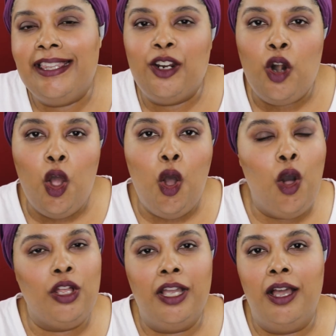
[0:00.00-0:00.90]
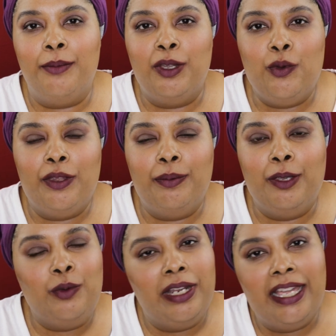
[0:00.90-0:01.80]
They're all coming with
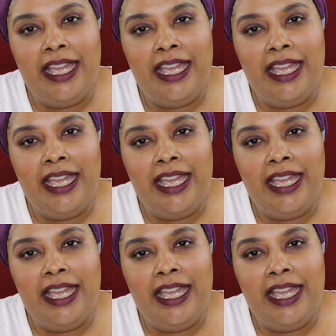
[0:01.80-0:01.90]
me when I